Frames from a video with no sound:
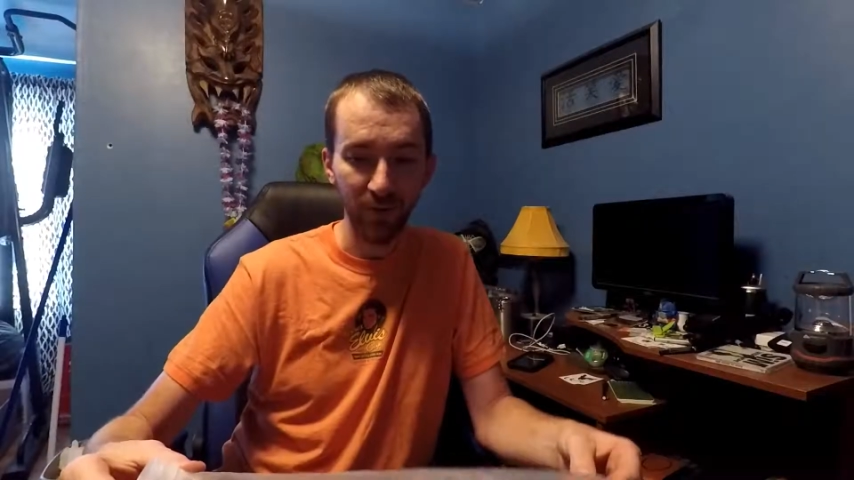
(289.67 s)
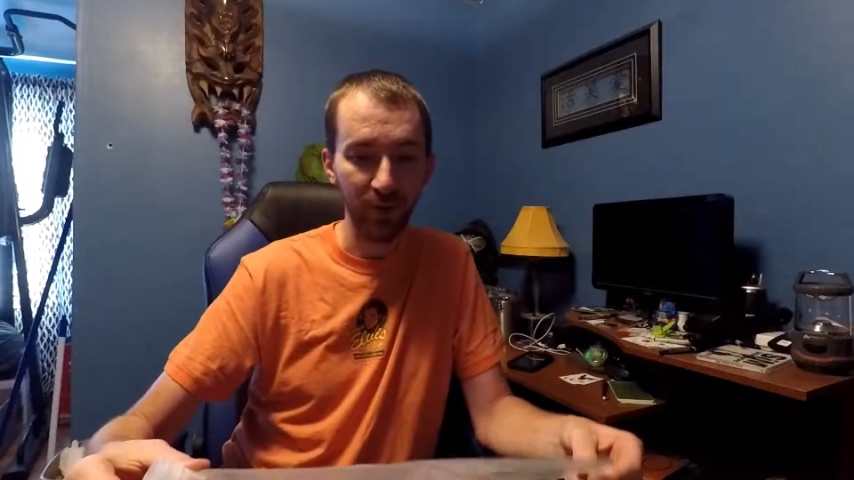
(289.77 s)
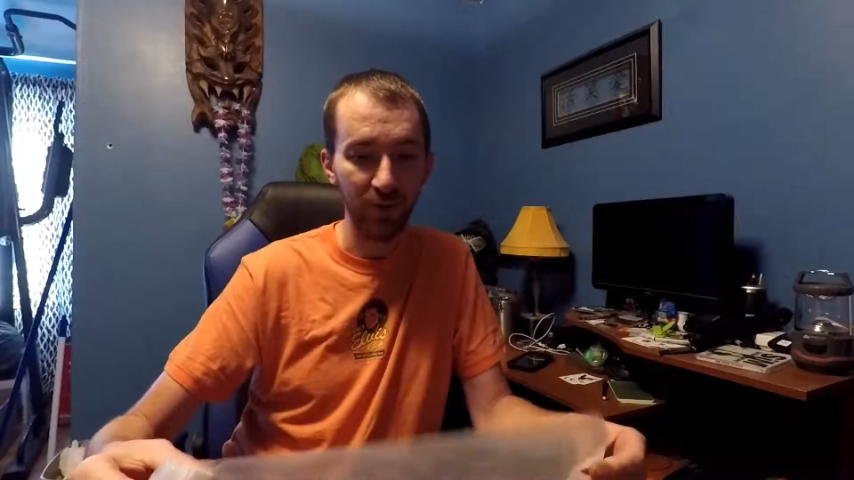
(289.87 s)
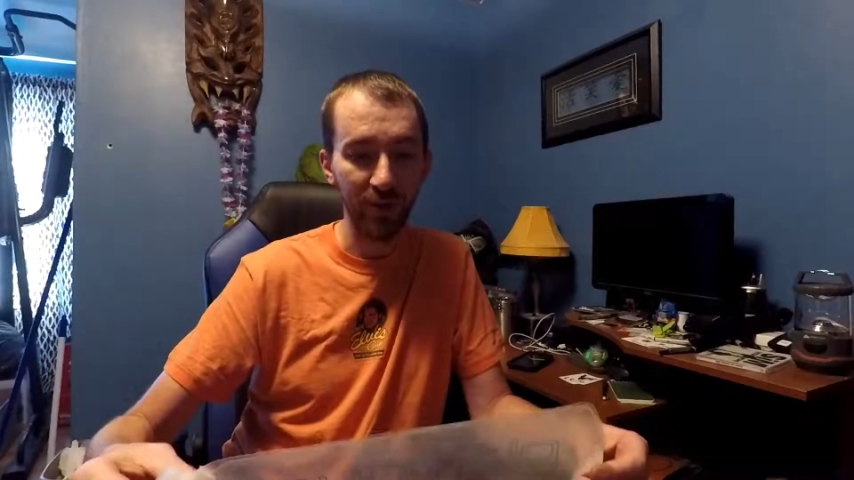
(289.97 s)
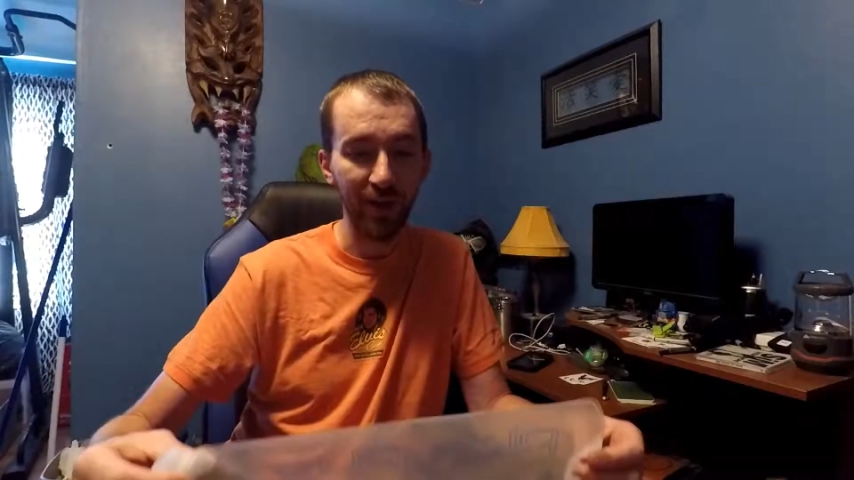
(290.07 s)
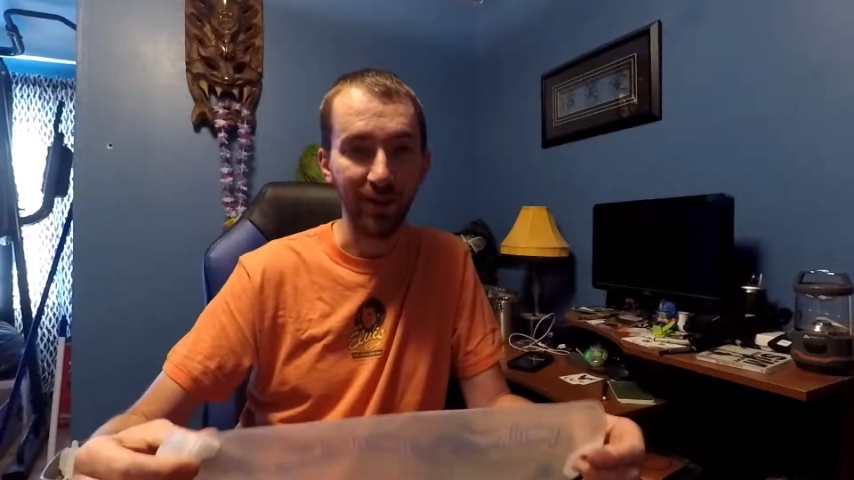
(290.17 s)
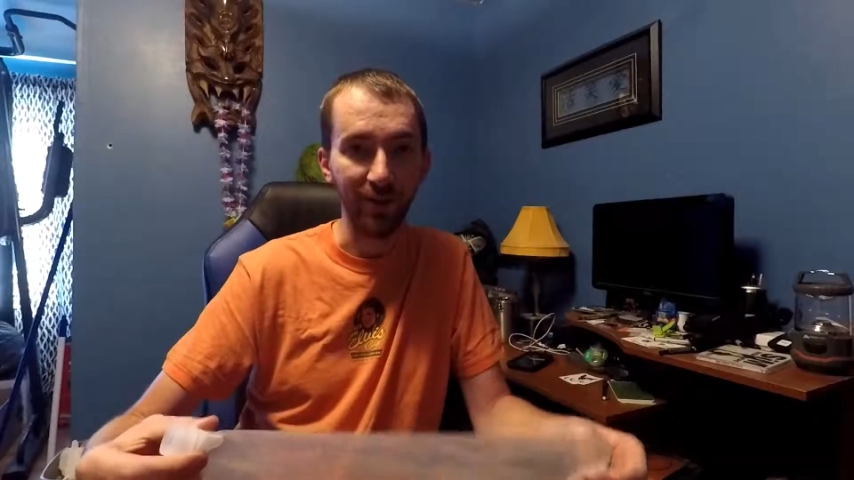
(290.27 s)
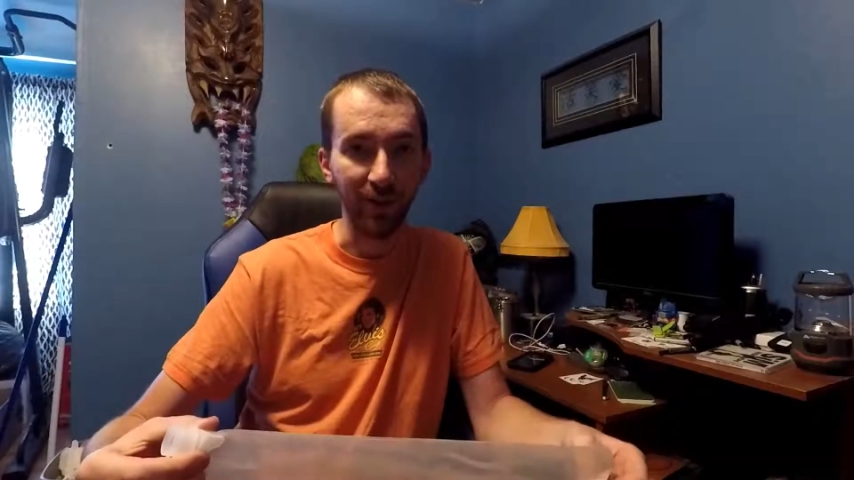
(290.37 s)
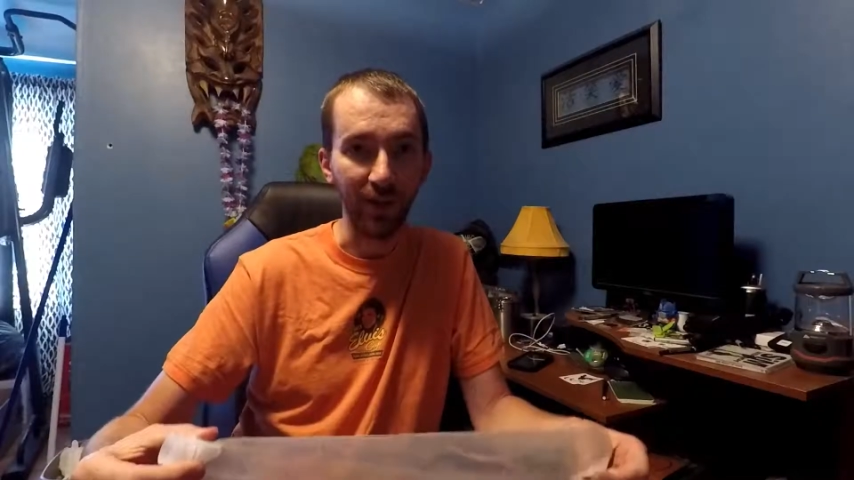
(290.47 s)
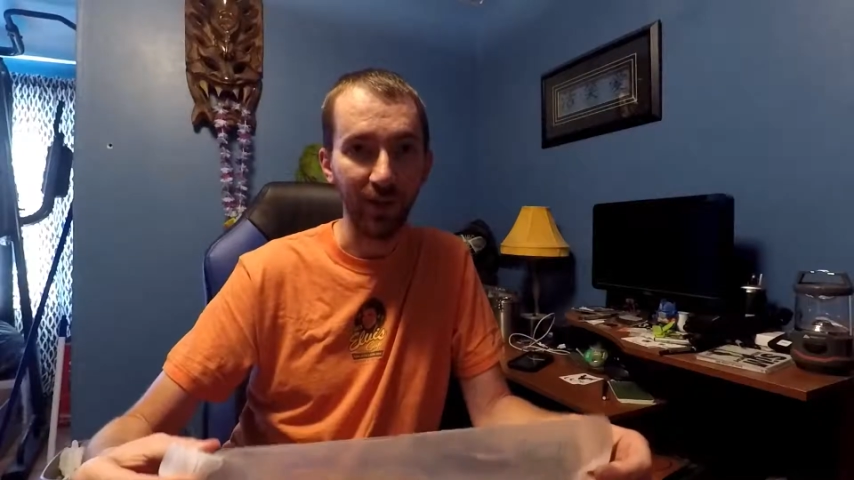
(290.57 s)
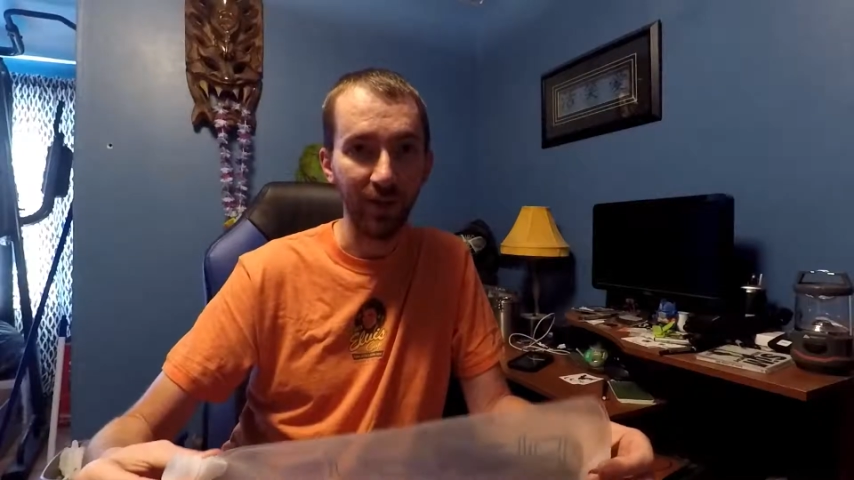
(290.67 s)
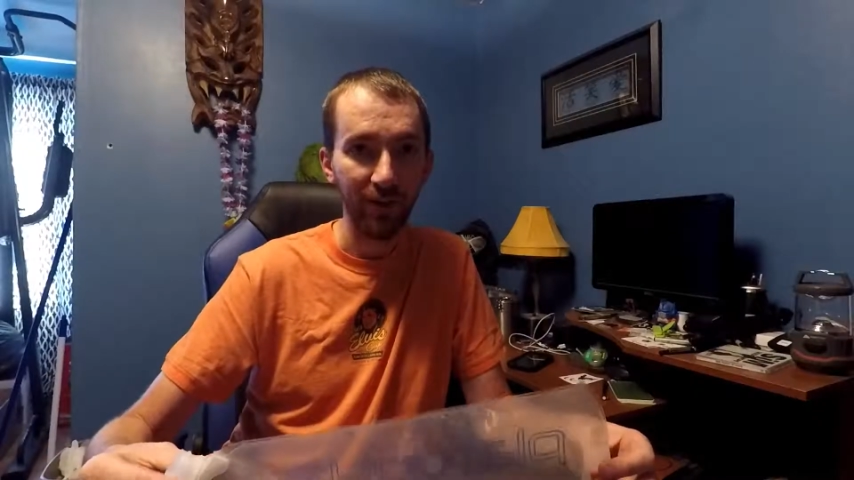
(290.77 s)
to try and clean it.